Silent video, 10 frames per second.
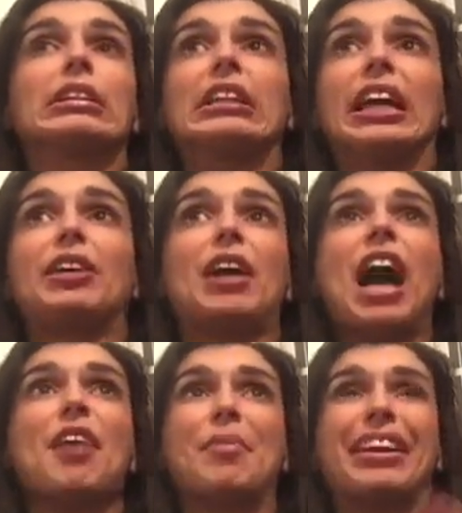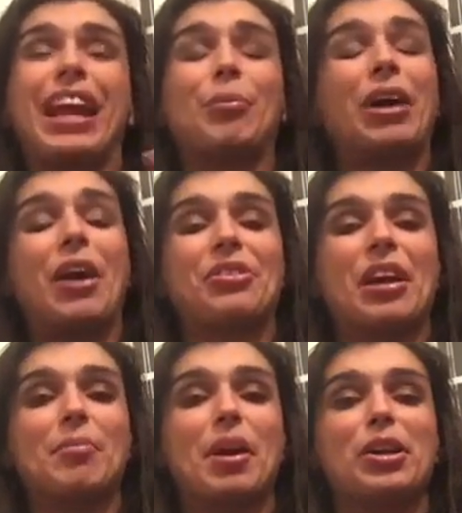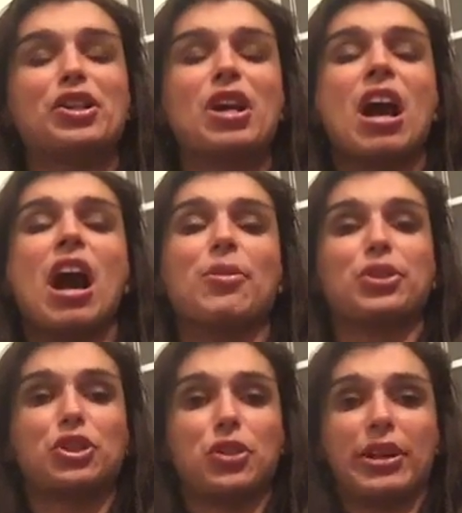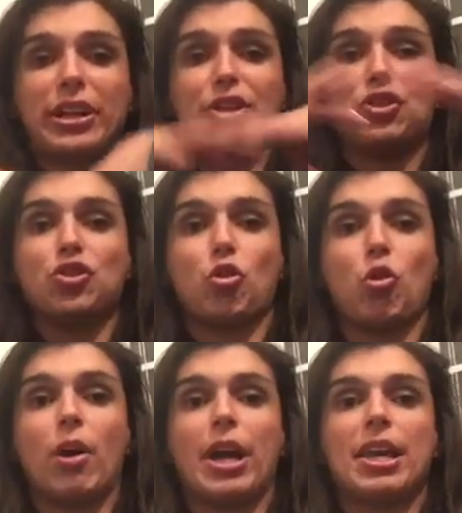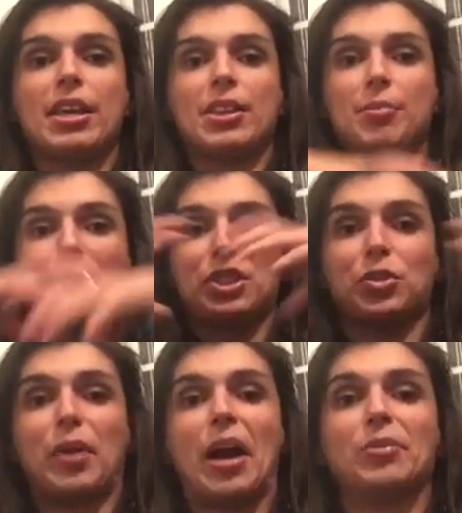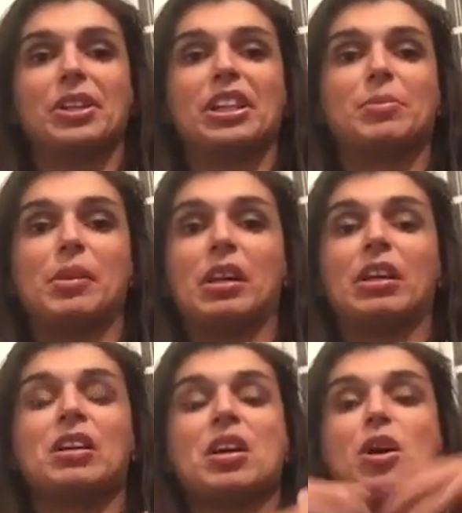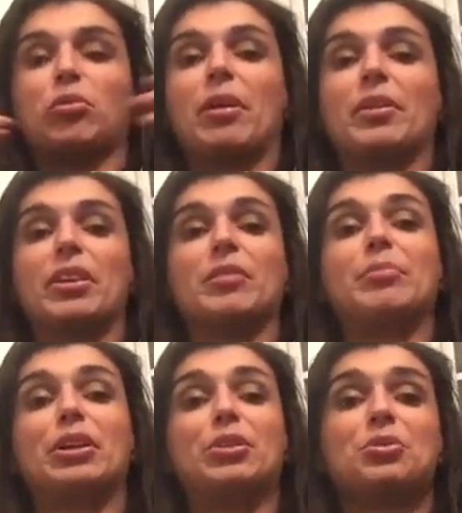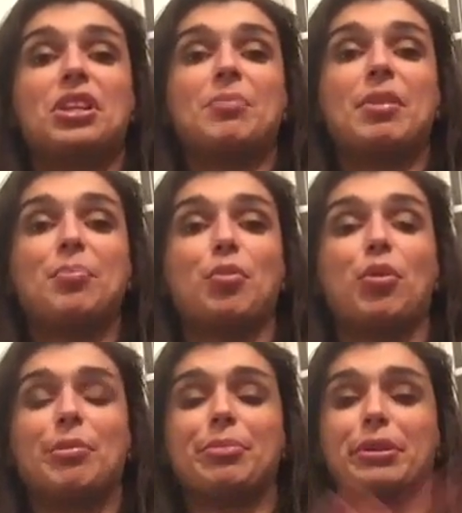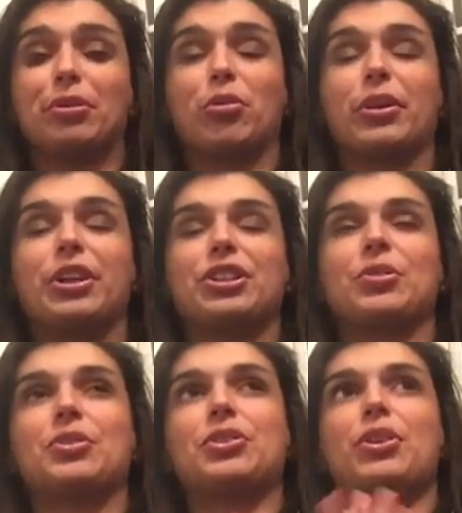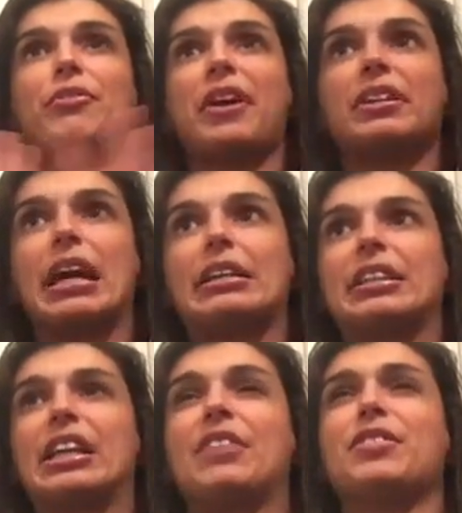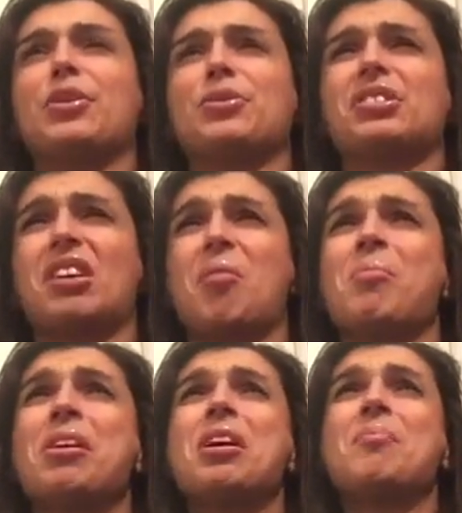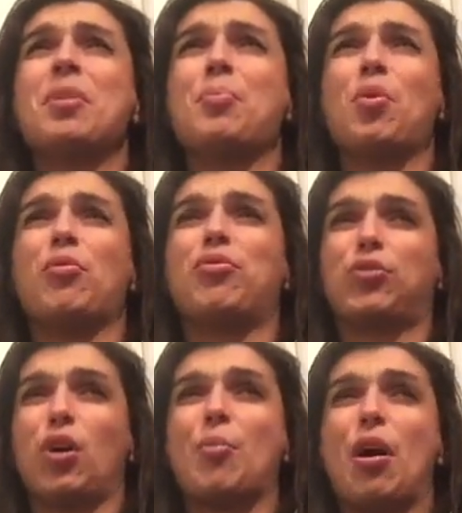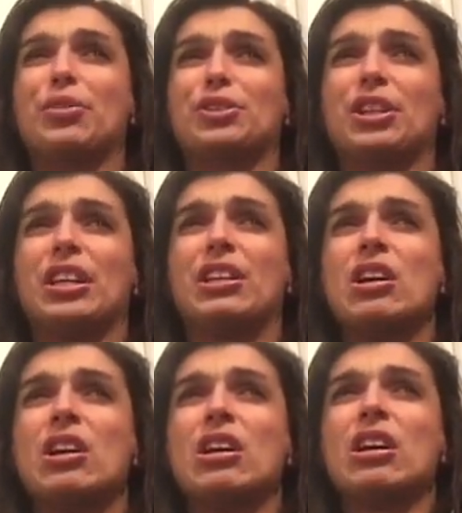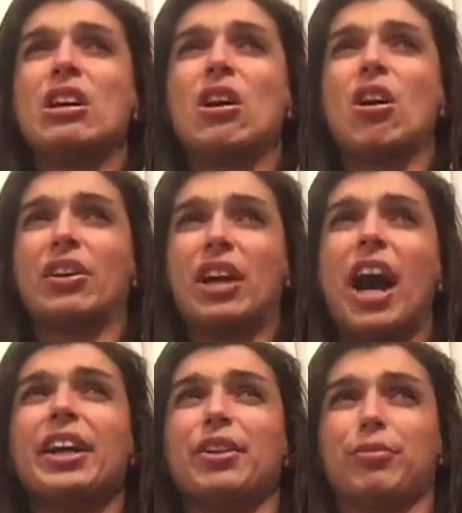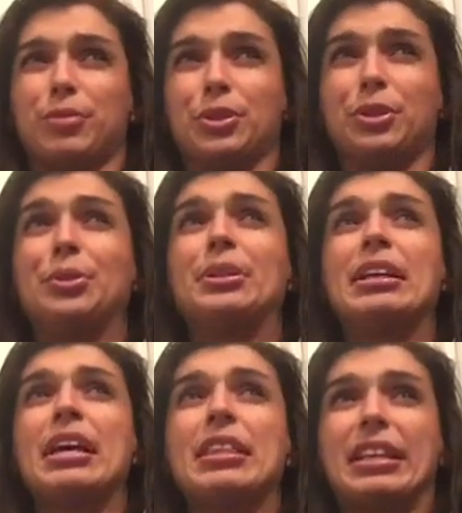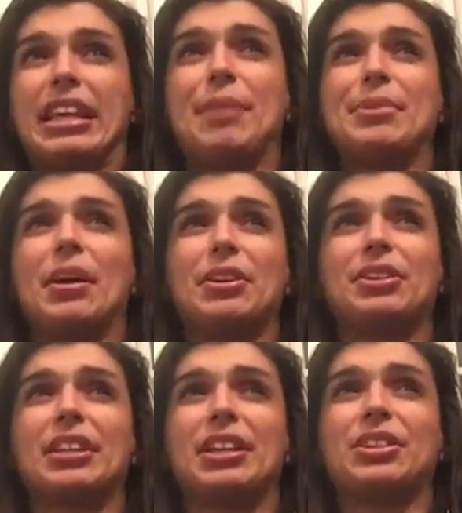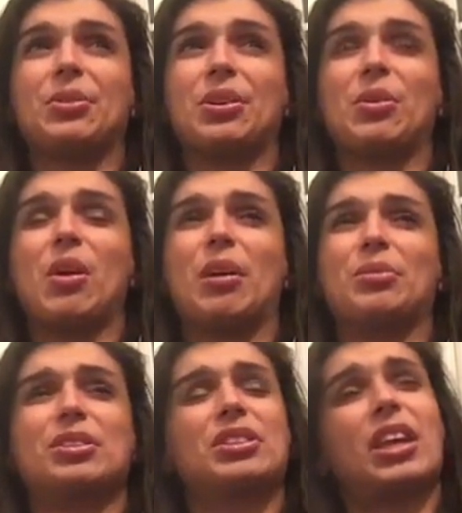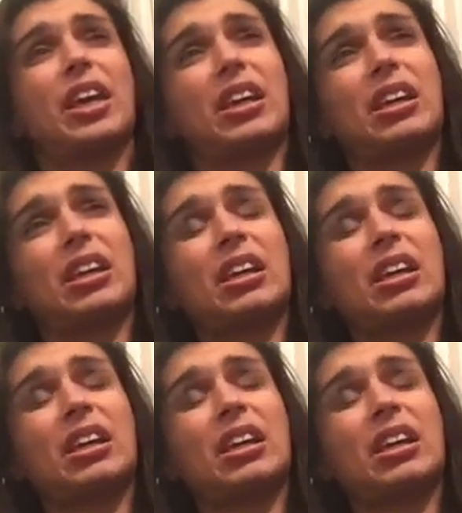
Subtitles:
like have my camera out that much. I was just trying to enjoy my surroundings, being around nothing but UT people and burnt orange. It was so fantastic. Even though some people from Austin are kind of rude, they came down here to San Antonio, I was just like,